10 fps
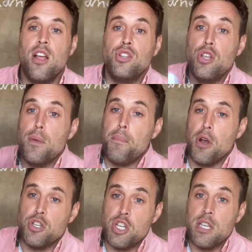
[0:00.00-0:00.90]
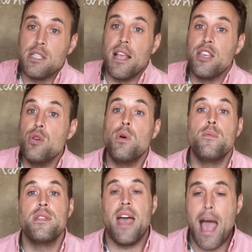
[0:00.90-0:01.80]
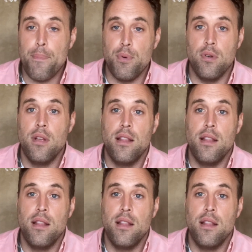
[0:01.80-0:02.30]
to the purchase like you would with Apple.